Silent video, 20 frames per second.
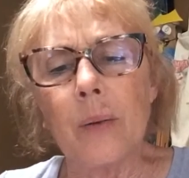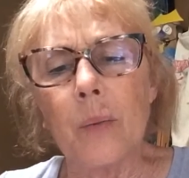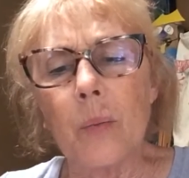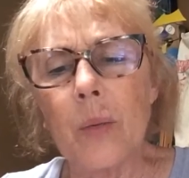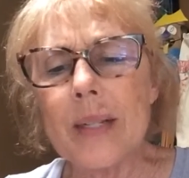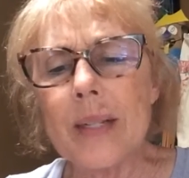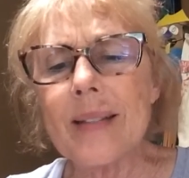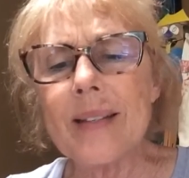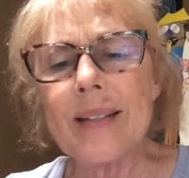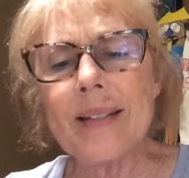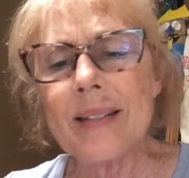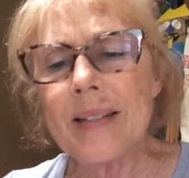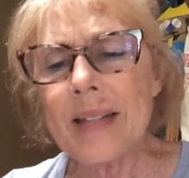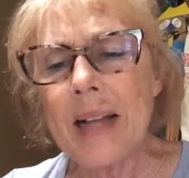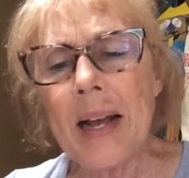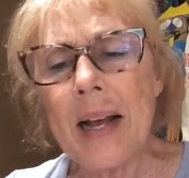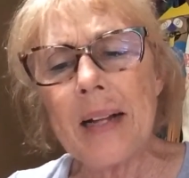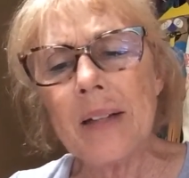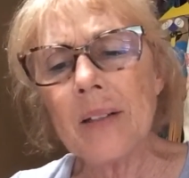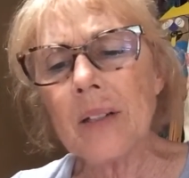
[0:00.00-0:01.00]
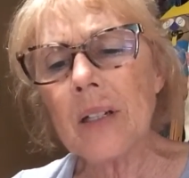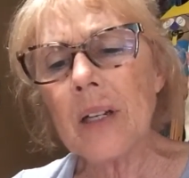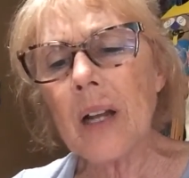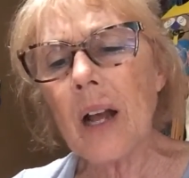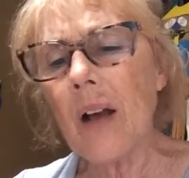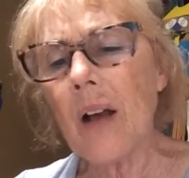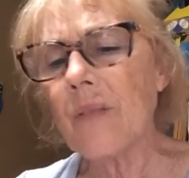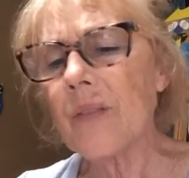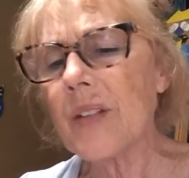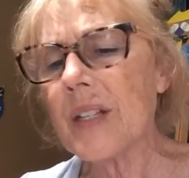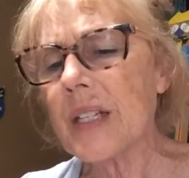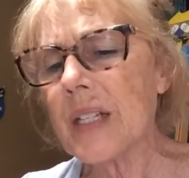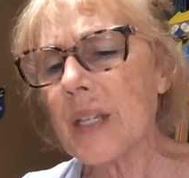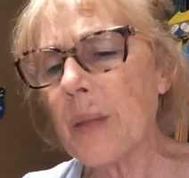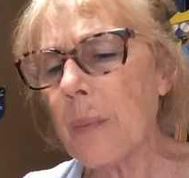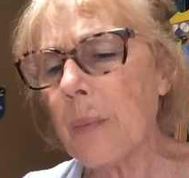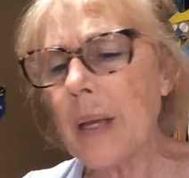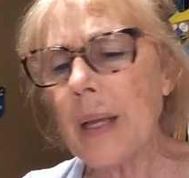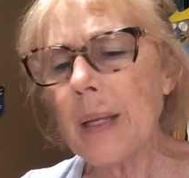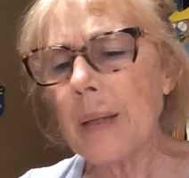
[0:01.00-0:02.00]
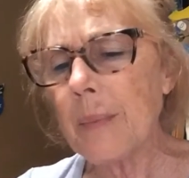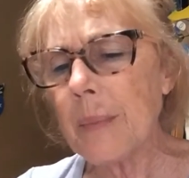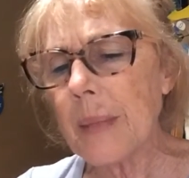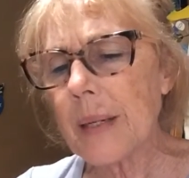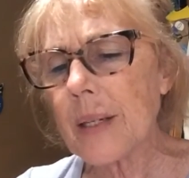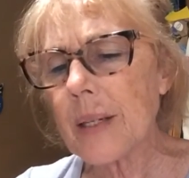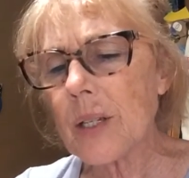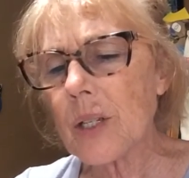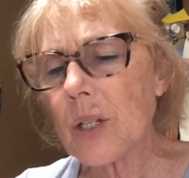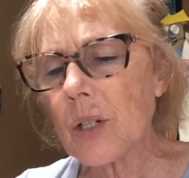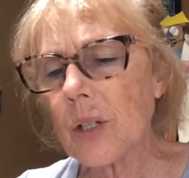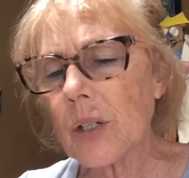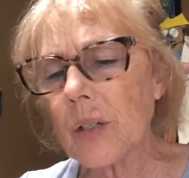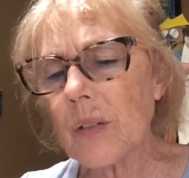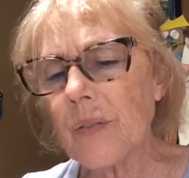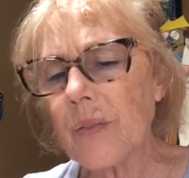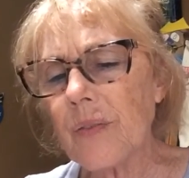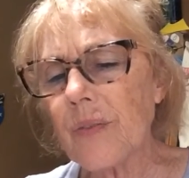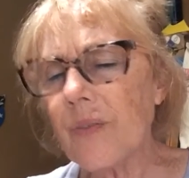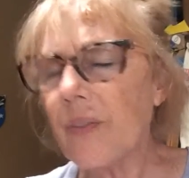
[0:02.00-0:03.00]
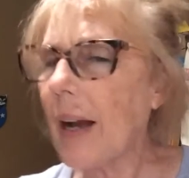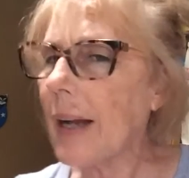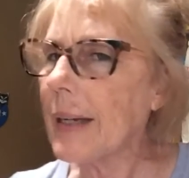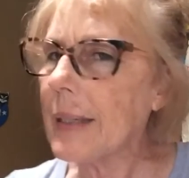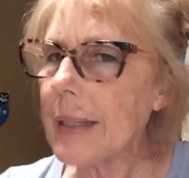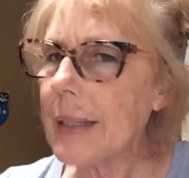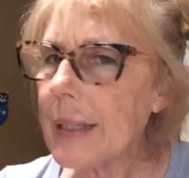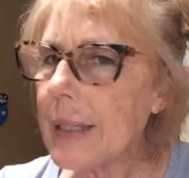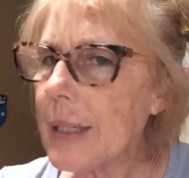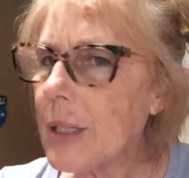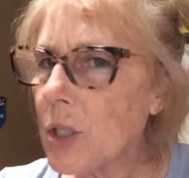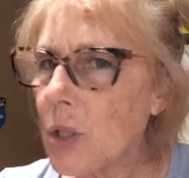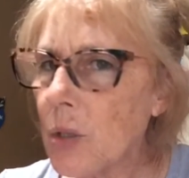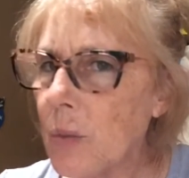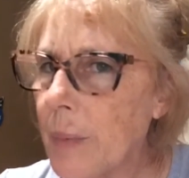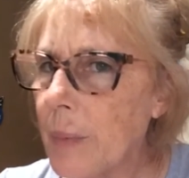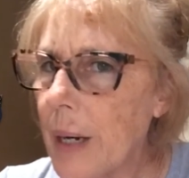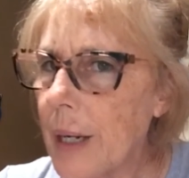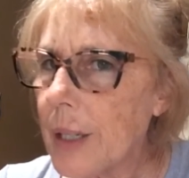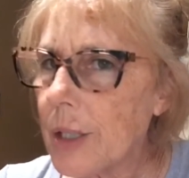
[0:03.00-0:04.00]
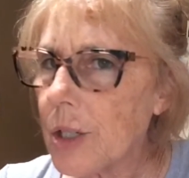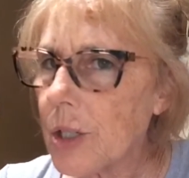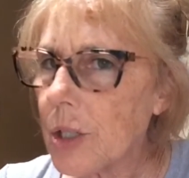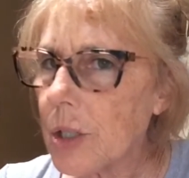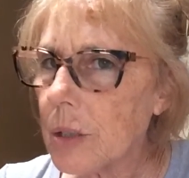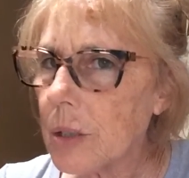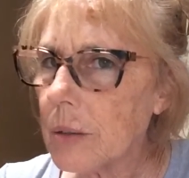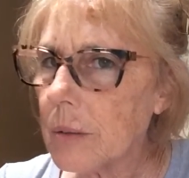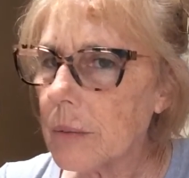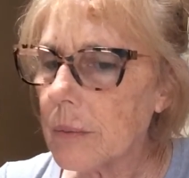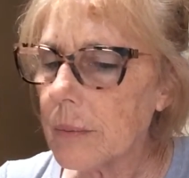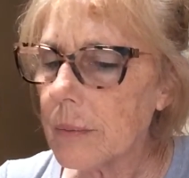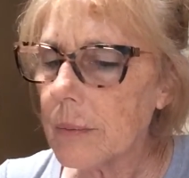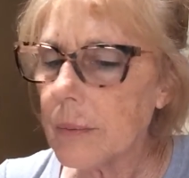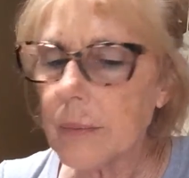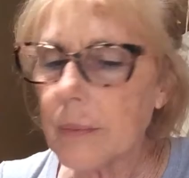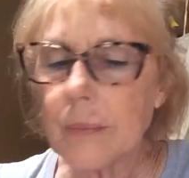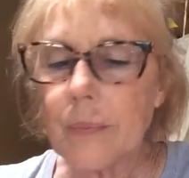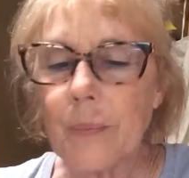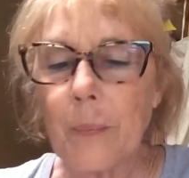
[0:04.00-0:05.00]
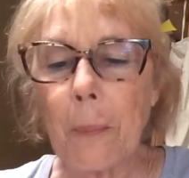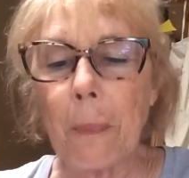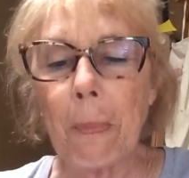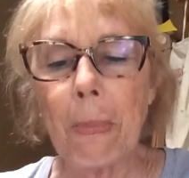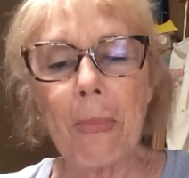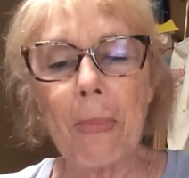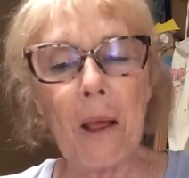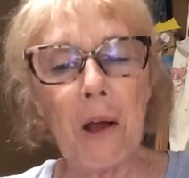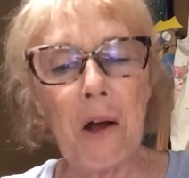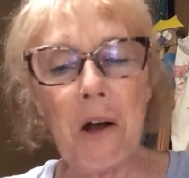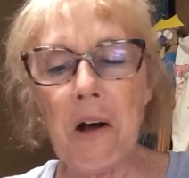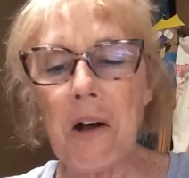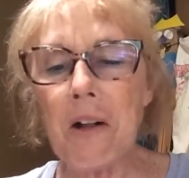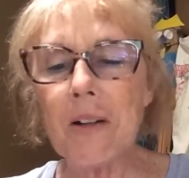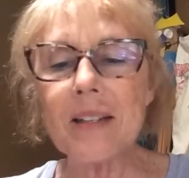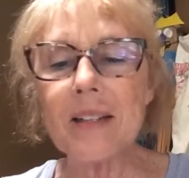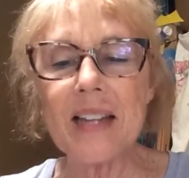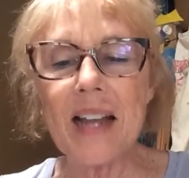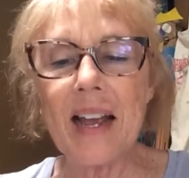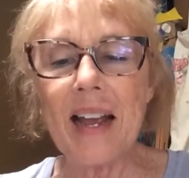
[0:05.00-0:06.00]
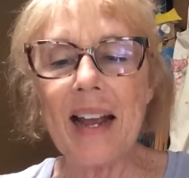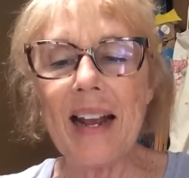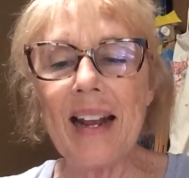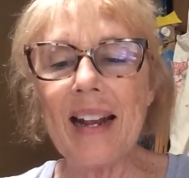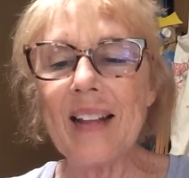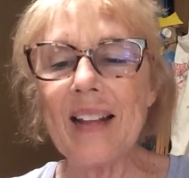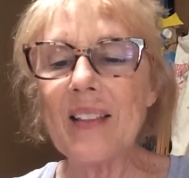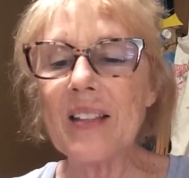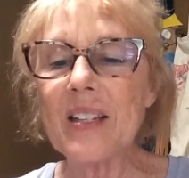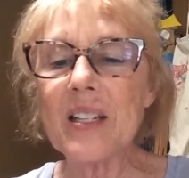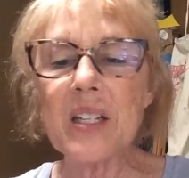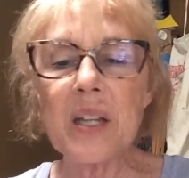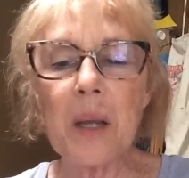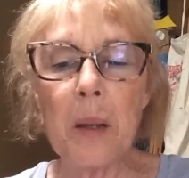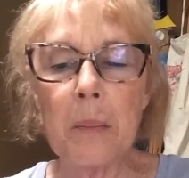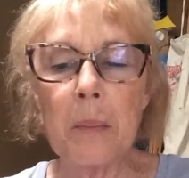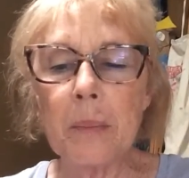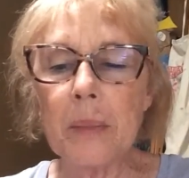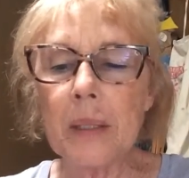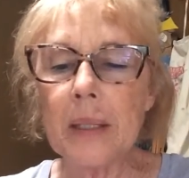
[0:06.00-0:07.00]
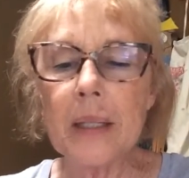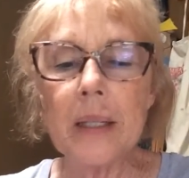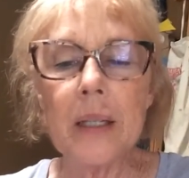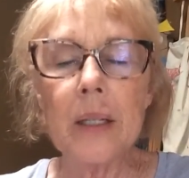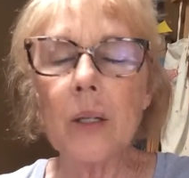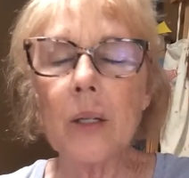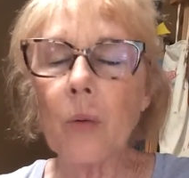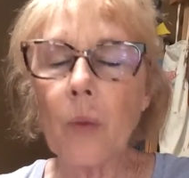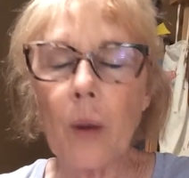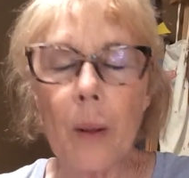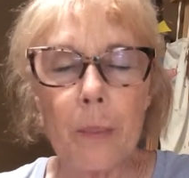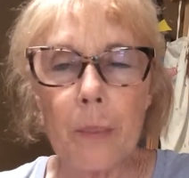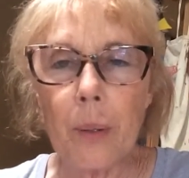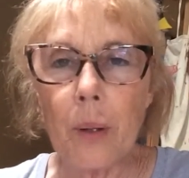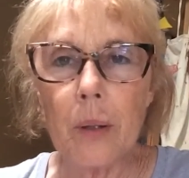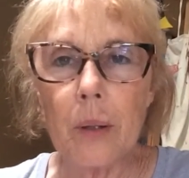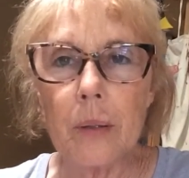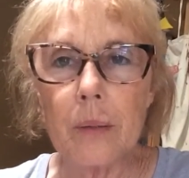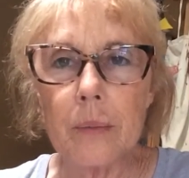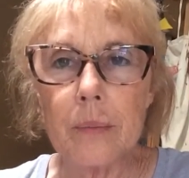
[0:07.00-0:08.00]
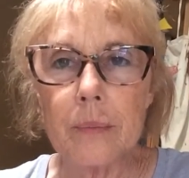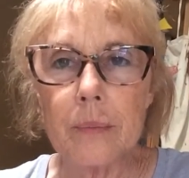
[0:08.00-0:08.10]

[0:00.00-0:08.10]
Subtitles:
Was the sound of the cement mixer finally too much? All day the tumbling rumble.